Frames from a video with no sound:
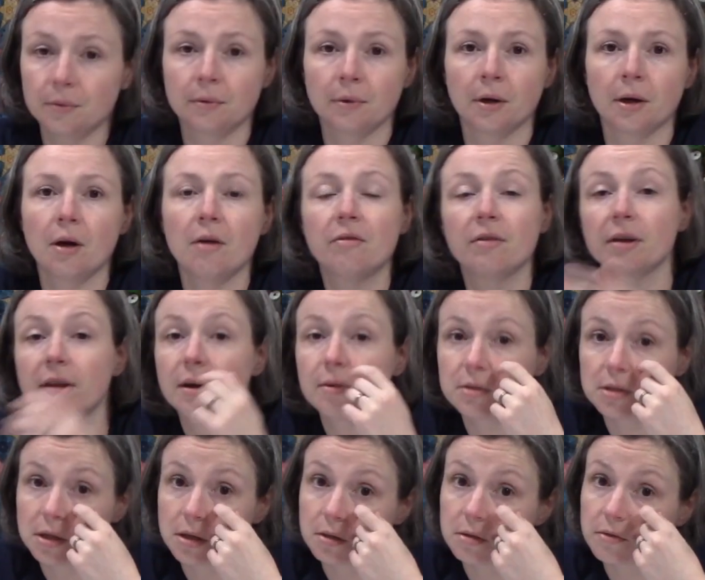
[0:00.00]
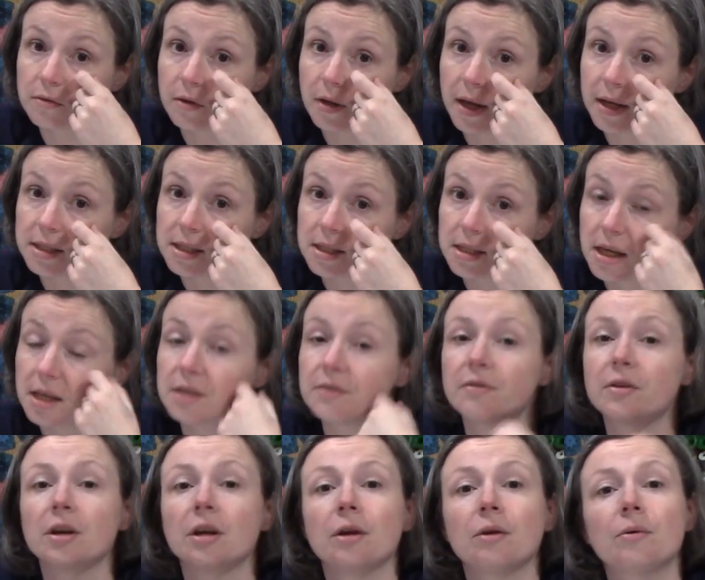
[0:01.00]
Hopefully that was a useful exercise
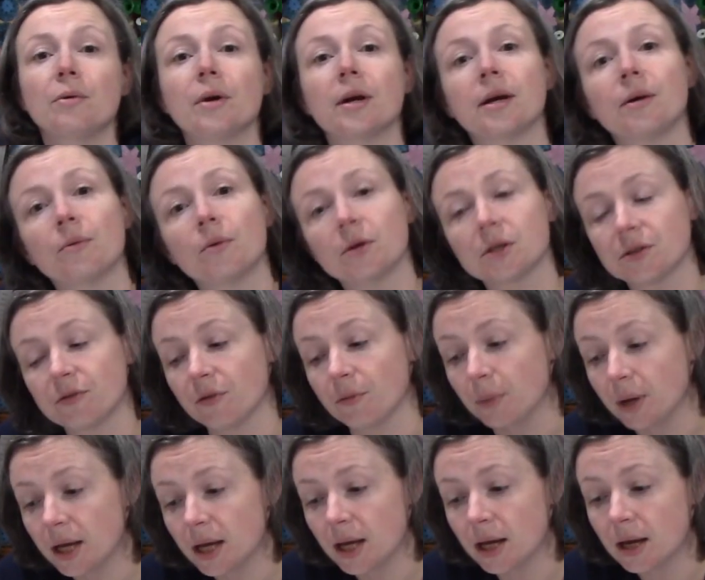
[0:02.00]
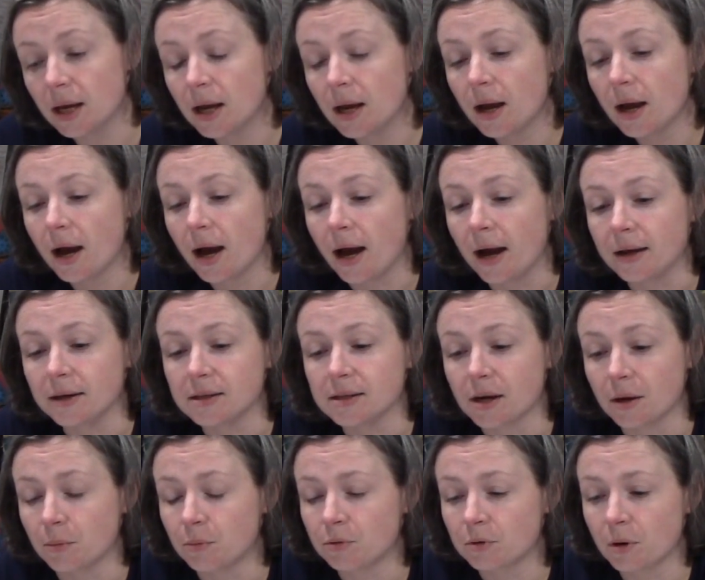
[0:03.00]
for you. It was for me, and
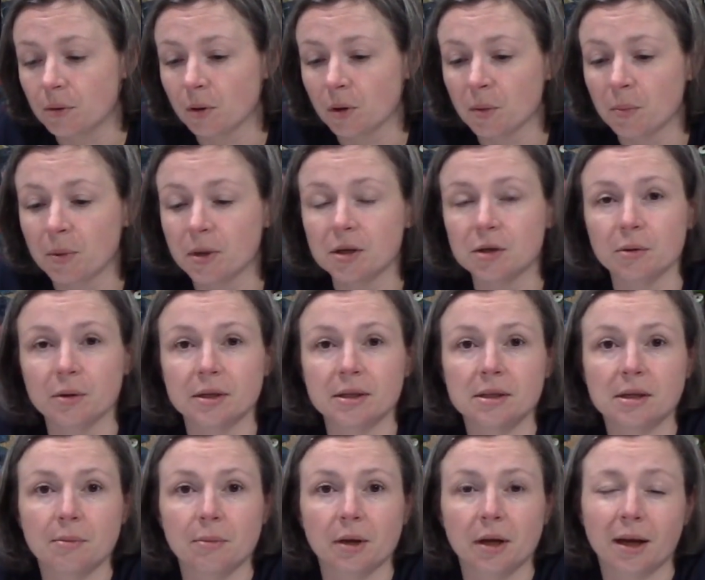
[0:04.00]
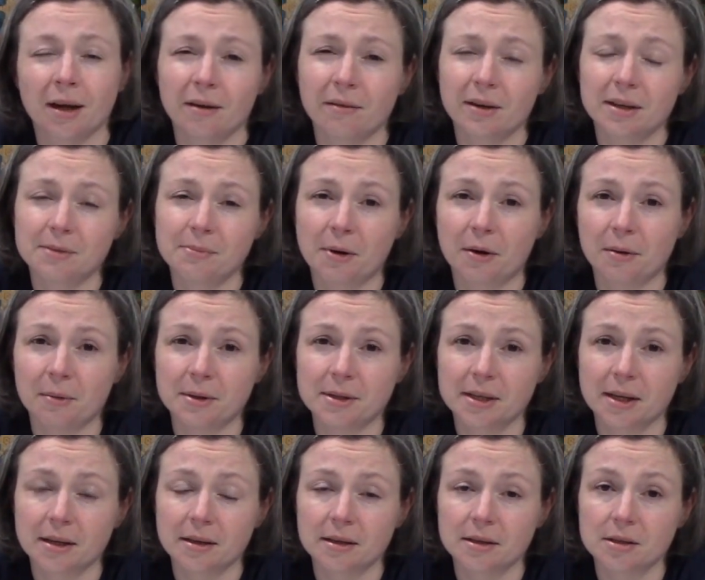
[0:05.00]
I'll probably be doing similar kind of experiments
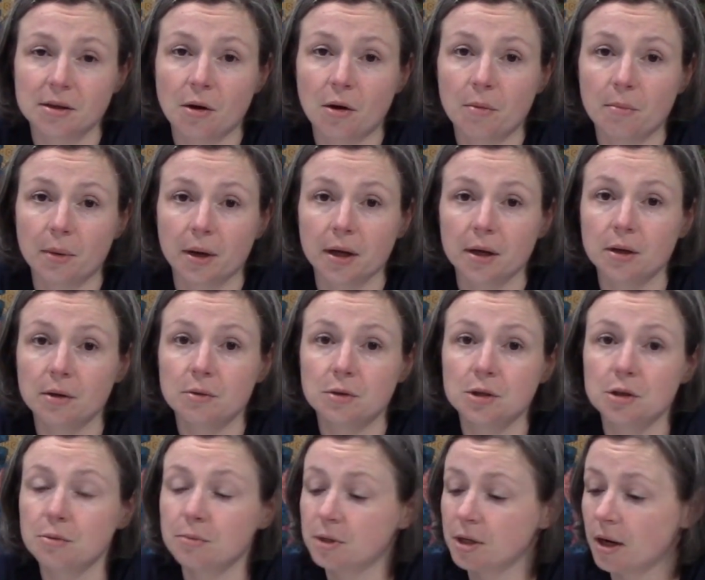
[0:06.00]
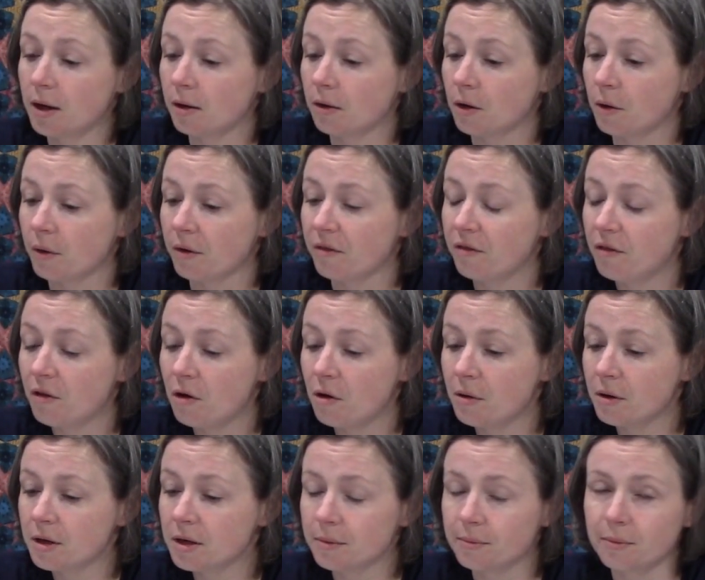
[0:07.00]
like this on my YouTube channel going
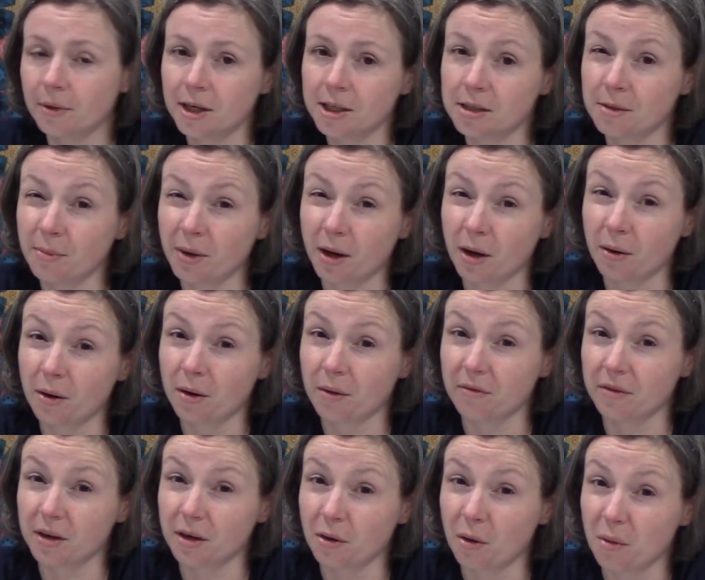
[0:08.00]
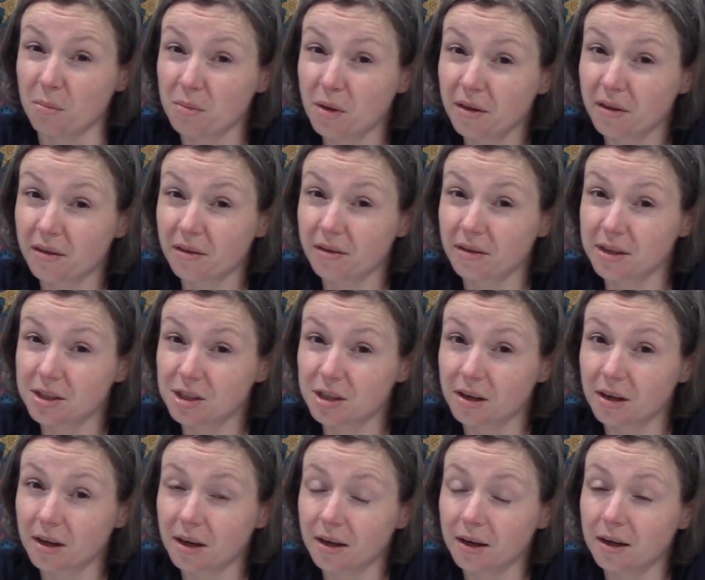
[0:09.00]
forward. I plan to make a video a month this
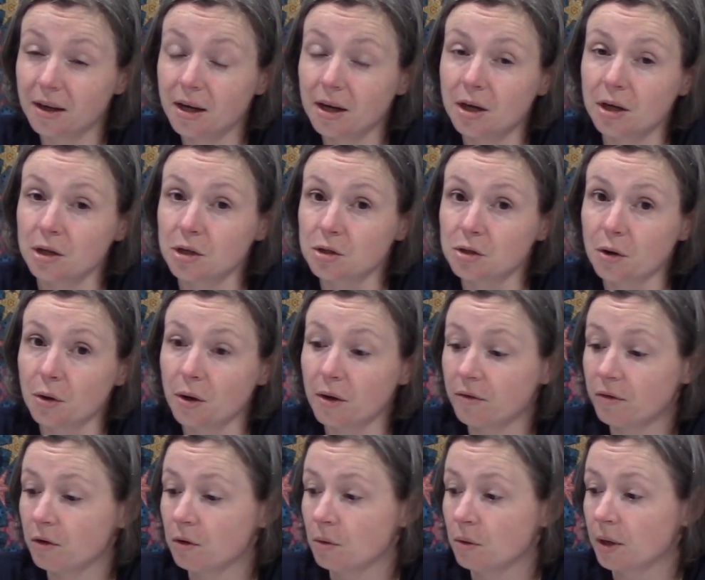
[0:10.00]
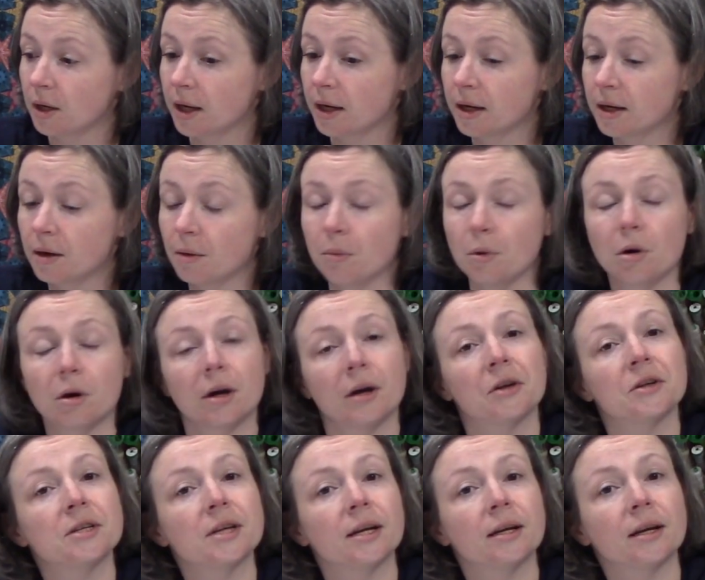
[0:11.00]
year, so if you would like more
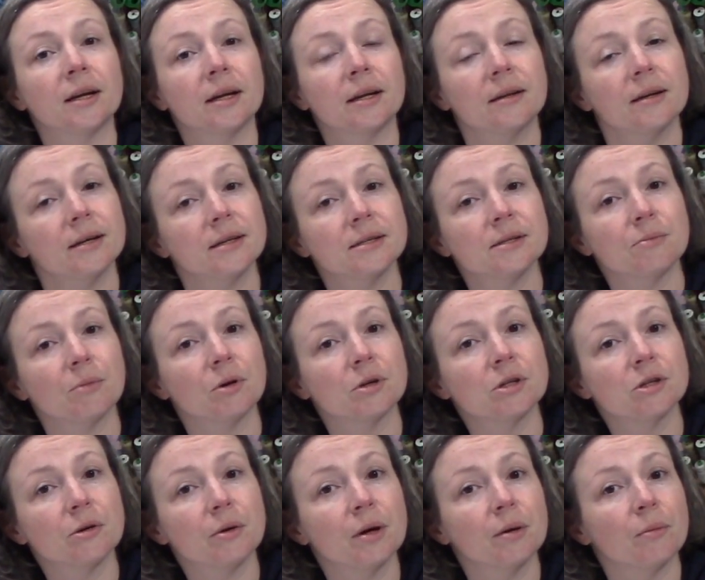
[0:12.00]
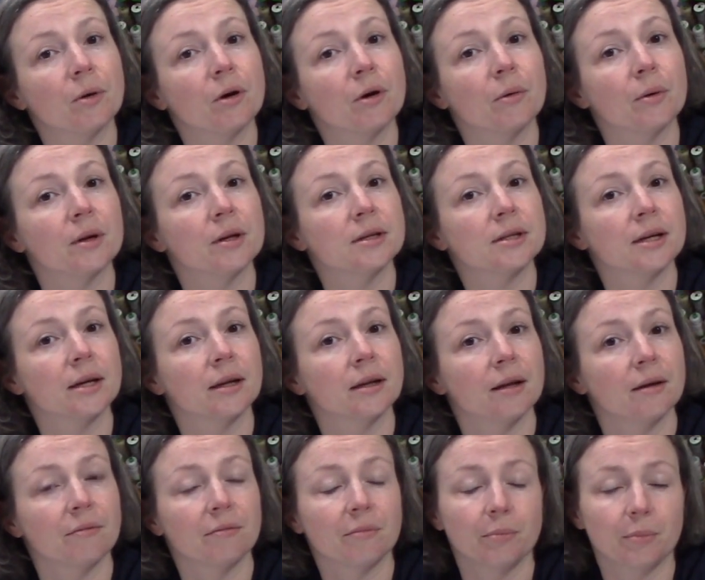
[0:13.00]
content like this, more sewing, more quilting,
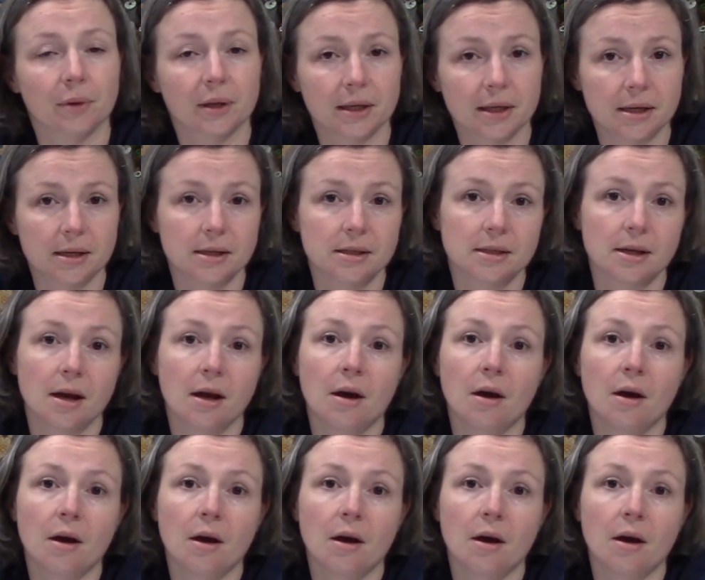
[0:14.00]
then please